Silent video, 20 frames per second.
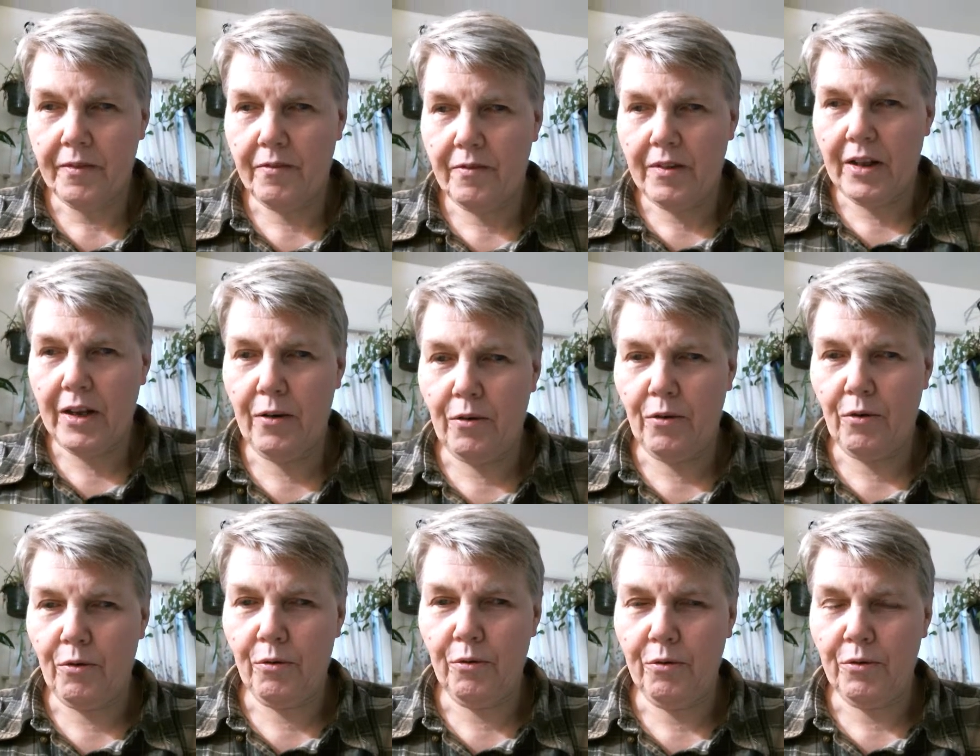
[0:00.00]
they
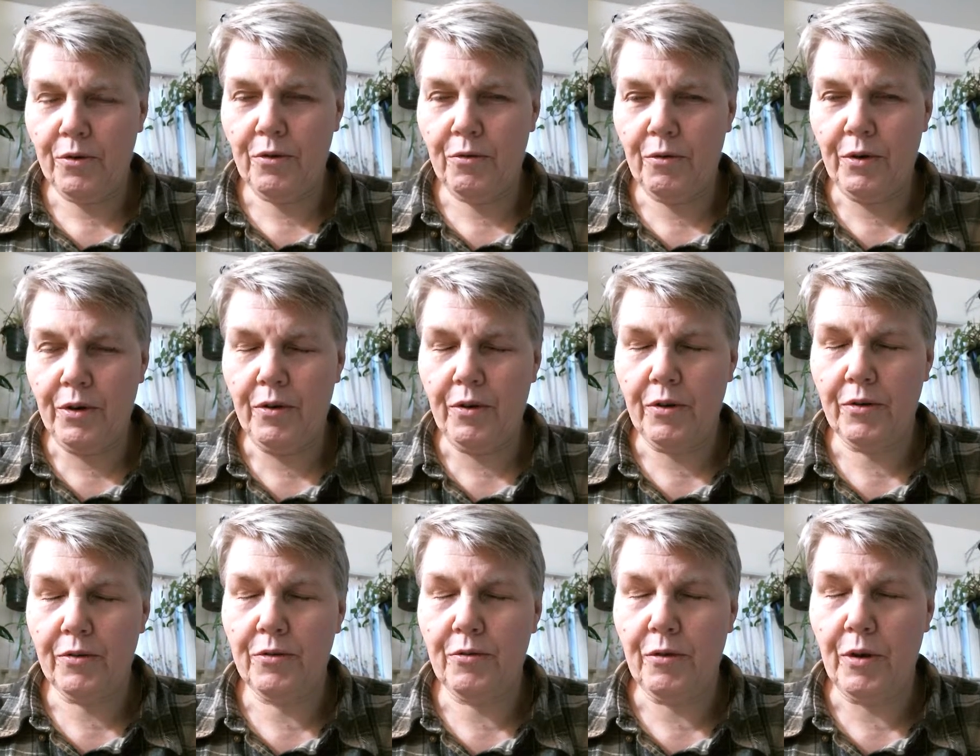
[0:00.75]
are doing
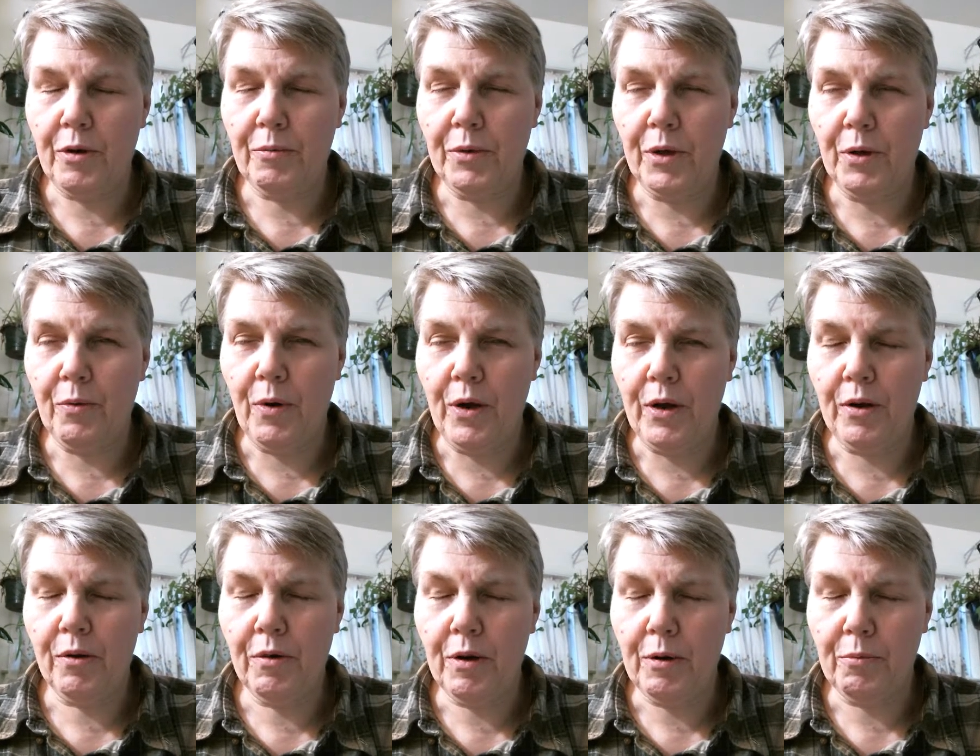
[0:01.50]
extremely
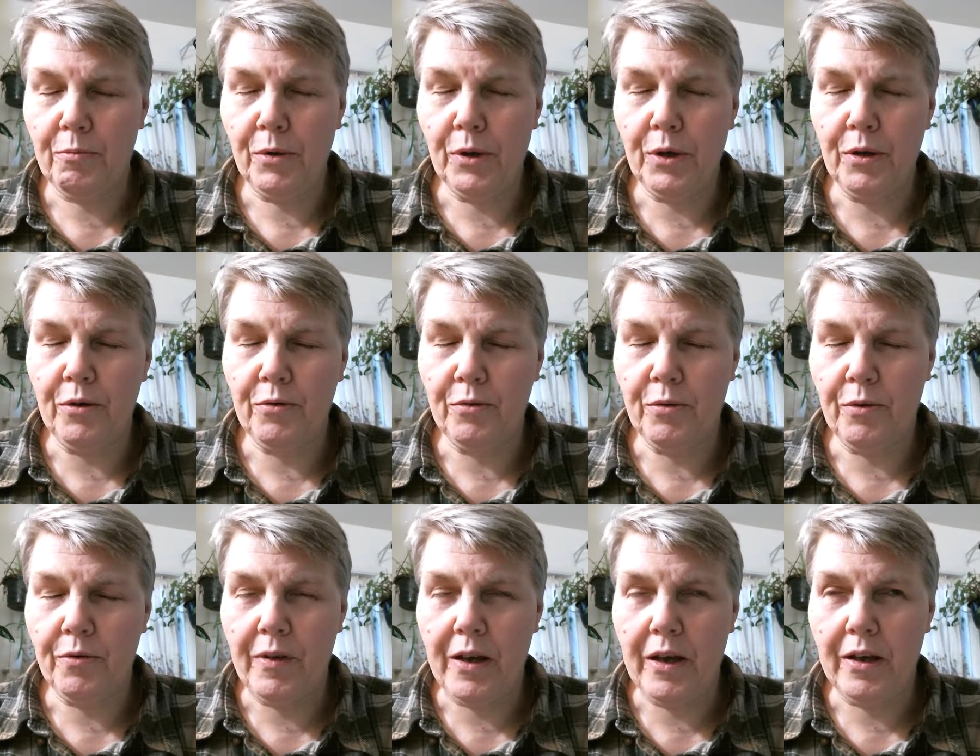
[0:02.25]
well. I'm pleased
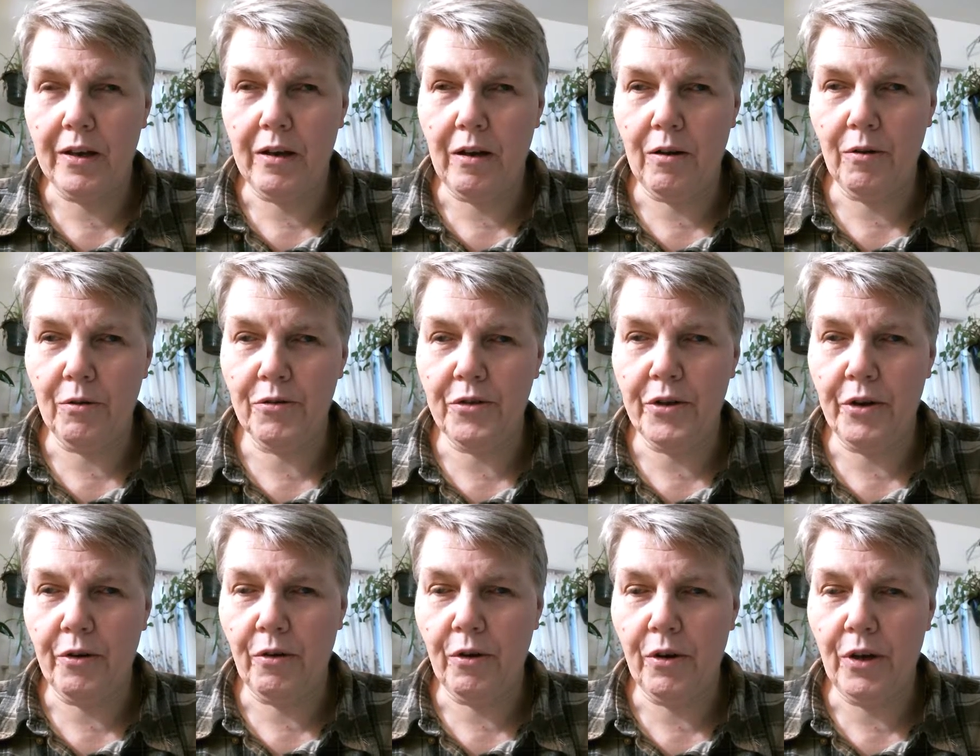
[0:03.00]
with that. I'll
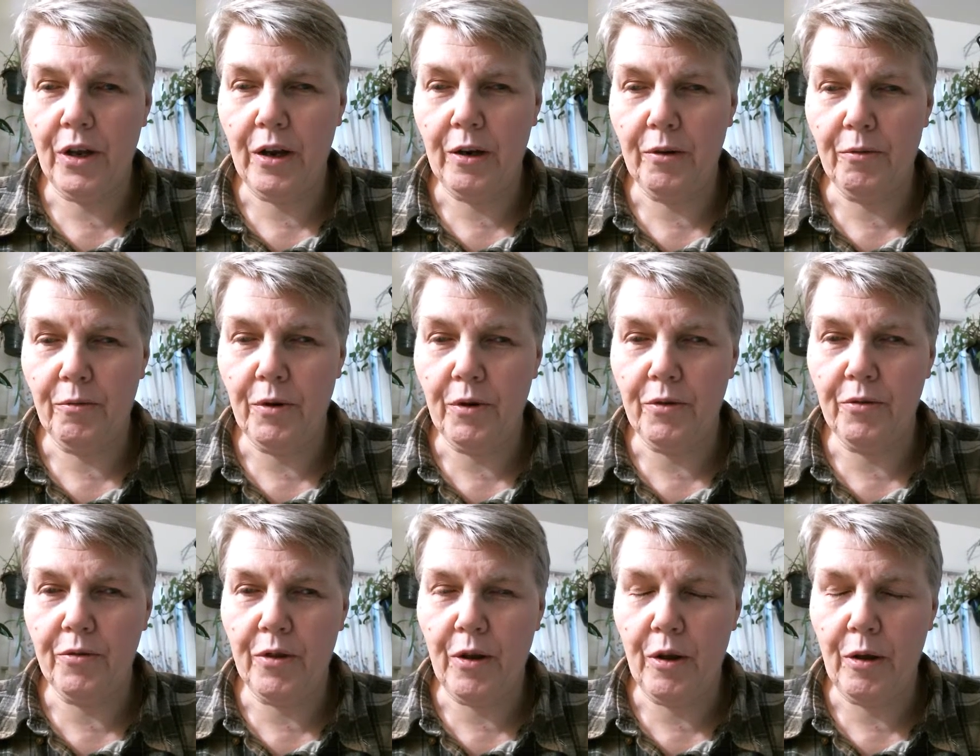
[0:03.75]
share a lot
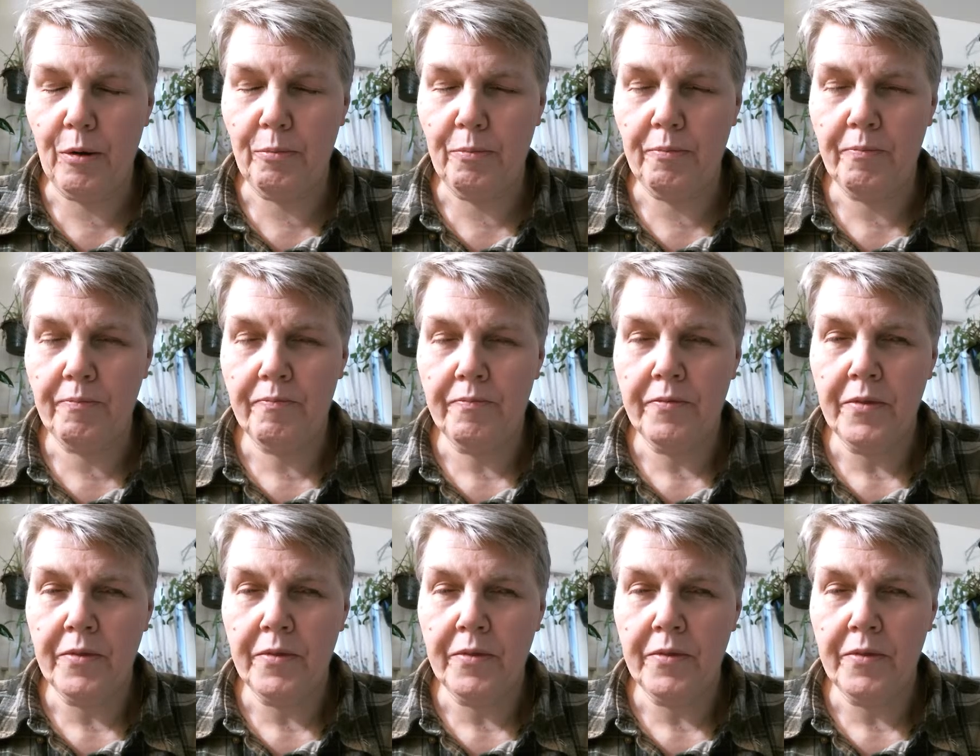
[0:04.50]
with um,